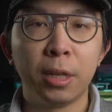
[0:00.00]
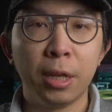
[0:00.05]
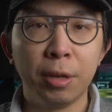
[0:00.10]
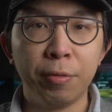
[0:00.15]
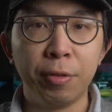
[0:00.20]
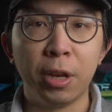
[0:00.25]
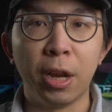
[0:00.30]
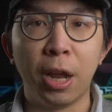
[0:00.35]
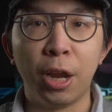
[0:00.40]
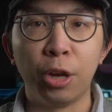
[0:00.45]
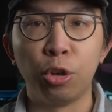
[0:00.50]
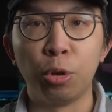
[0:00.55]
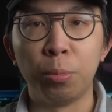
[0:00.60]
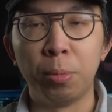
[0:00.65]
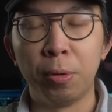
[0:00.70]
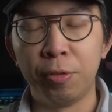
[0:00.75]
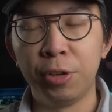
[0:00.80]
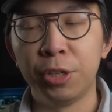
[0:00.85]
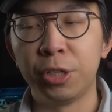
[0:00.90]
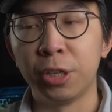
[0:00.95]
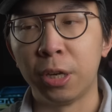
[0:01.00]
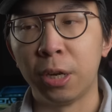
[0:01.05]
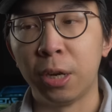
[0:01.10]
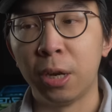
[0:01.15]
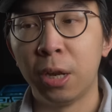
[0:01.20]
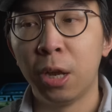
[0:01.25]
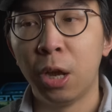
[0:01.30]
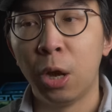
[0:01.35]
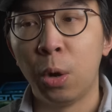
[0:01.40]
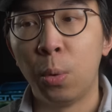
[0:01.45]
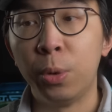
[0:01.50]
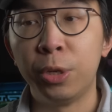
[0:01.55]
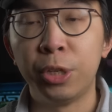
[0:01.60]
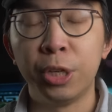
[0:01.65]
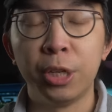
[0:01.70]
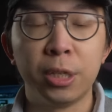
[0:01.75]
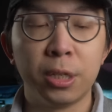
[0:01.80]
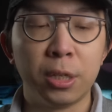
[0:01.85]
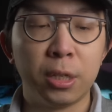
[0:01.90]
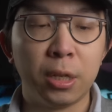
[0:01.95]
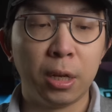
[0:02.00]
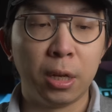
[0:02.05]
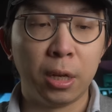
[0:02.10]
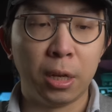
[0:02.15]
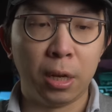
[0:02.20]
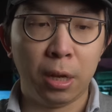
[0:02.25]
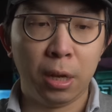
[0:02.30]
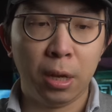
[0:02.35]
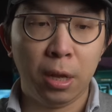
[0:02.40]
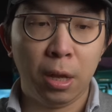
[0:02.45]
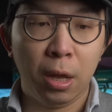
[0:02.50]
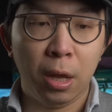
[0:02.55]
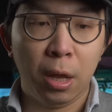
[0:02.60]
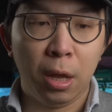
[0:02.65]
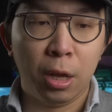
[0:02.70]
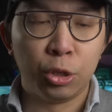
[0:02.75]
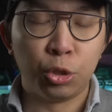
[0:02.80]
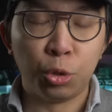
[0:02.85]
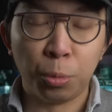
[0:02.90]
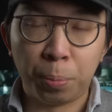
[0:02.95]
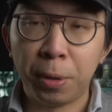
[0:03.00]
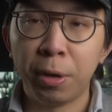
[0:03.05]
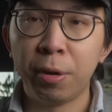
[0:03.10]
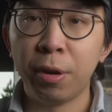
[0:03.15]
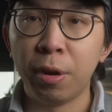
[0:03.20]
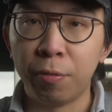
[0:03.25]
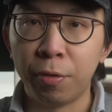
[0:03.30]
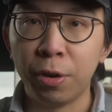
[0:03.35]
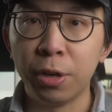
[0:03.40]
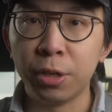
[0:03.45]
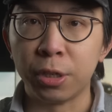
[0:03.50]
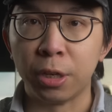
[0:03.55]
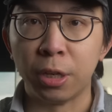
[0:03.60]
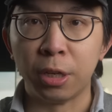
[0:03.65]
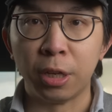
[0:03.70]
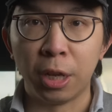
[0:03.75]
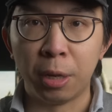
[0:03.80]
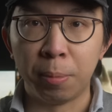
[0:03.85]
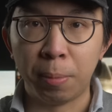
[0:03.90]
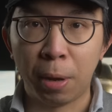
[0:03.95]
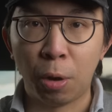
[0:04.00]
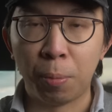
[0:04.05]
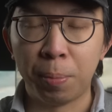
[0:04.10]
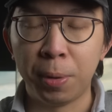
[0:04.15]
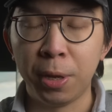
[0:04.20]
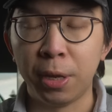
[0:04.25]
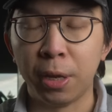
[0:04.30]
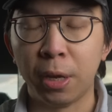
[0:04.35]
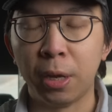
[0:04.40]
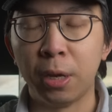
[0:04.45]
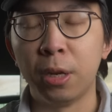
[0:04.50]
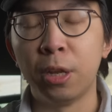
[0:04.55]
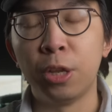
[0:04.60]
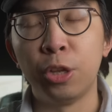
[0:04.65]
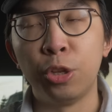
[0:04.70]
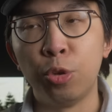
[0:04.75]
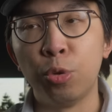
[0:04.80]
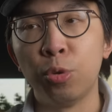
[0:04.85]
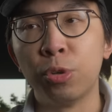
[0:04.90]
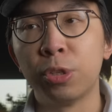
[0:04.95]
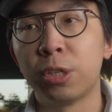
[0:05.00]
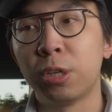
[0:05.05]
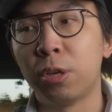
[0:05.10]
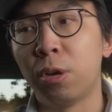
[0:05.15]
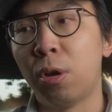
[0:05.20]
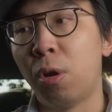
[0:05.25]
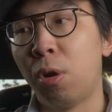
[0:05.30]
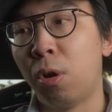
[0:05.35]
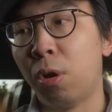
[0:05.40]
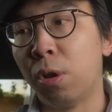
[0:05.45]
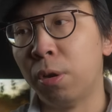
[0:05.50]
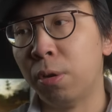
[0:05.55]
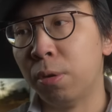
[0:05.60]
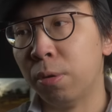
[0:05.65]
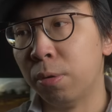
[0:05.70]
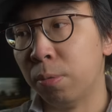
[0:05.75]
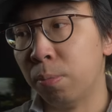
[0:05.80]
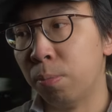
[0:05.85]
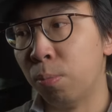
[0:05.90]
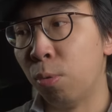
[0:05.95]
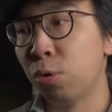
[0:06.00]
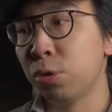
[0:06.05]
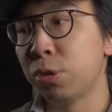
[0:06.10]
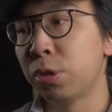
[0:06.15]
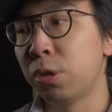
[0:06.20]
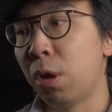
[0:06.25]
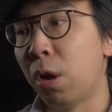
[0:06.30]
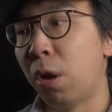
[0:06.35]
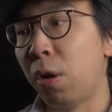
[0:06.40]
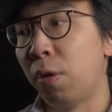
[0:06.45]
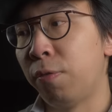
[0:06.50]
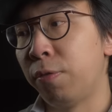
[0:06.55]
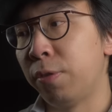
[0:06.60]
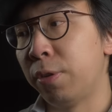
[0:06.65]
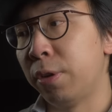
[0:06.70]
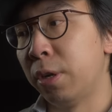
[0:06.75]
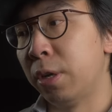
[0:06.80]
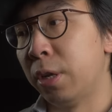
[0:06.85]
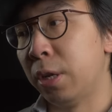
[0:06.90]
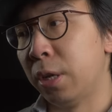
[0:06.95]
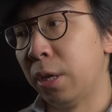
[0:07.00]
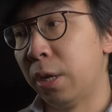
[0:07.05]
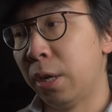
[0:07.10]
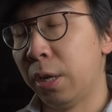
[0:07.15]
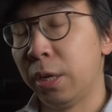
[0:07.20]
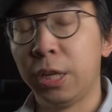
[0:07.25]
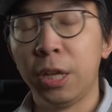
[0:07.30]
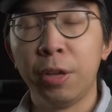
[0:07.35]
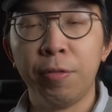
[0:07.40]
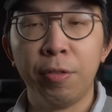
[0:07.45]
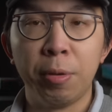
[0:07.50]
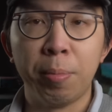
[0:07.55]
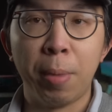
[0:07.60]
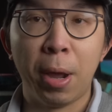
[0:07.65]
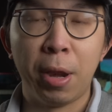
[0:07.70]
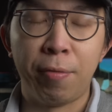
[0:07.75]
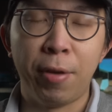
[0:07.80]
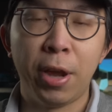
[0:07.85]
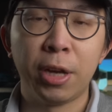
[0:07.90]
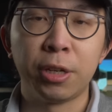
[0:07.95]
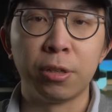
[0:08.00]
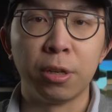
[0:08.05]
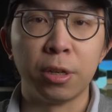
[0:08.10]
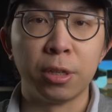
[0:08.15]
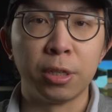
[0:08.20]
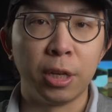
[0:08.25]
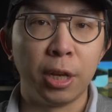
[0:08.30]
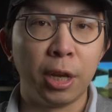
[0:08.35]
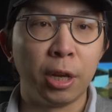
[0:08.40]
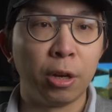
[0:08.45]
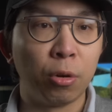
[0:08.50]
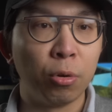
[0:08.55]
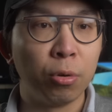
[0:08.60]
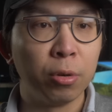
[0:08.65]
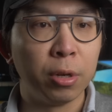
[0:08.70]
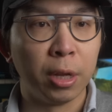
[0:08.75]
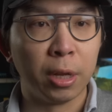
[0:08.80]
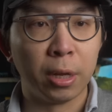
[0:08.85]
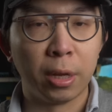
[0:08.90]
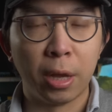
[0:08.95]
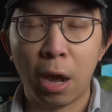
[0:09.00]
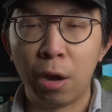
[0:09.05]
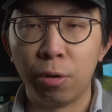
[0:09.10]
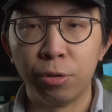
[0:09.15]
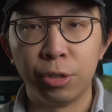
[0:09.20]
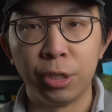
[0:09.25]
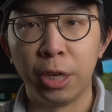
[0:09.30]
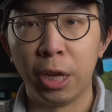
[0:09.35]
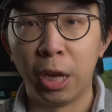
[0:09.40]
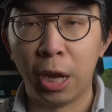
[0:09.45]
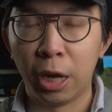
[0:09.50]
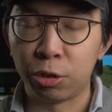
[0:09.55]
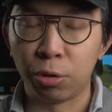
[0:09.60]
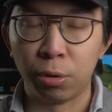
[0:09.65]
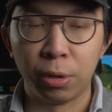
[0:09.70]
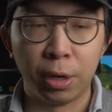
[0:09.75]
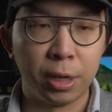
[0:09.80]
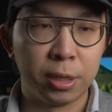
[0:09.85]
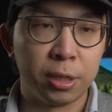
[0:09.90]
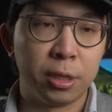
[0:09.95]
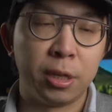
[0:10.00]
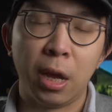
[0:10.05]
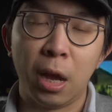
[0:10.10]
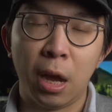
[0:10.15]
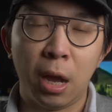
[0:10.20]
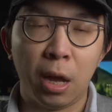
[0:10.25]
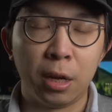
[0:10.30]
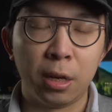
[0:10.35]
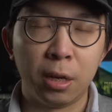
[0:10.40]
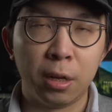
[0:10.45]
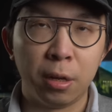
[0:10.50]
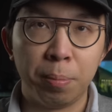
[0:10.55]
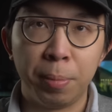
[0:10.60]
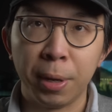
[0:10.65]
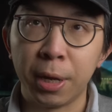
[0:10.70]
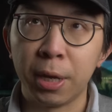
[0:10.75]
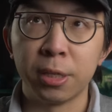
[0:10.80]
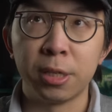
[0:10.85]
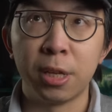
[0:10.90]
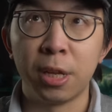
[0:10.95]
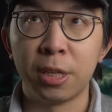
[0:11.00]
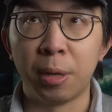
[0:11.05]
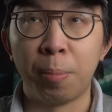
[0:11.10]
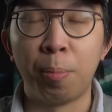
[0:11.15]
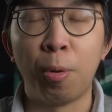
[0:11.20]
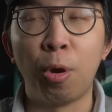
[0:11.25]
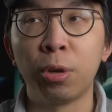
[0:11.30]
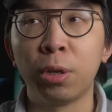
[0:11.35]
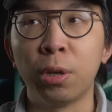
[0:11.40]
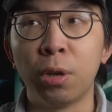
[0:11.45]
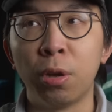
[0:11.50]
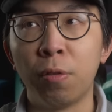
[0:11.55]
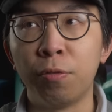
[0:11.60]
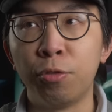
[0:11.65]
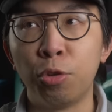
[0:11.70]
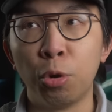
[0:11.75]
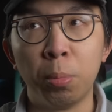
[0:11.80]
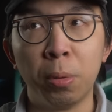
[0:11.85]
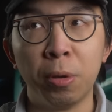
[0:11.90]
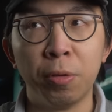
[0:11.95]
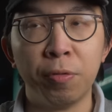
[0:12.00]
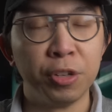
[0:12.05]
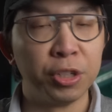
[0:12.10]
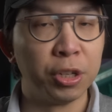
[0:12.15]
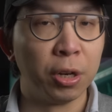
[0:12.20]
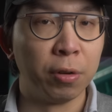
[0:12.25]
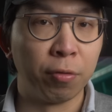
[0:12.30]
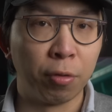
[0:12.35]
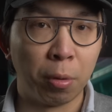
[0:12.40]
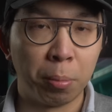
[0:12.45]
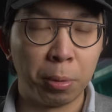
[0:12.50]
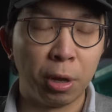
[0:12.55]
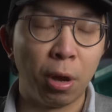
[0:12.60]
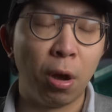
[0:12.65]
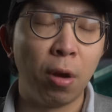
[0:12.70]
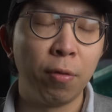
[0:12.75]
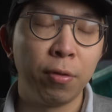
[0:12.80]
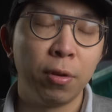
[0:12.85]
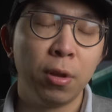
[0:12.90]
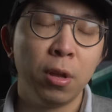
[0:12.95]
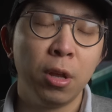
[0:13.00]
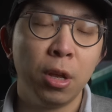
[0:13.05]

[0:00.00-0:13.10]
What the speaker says: TV-LED Dolby Vision, which is the superior version, in my opinion, used on most of the TV manufacturers, including LG Electronics. They are the biggest supporter of Dolby Vision from the off.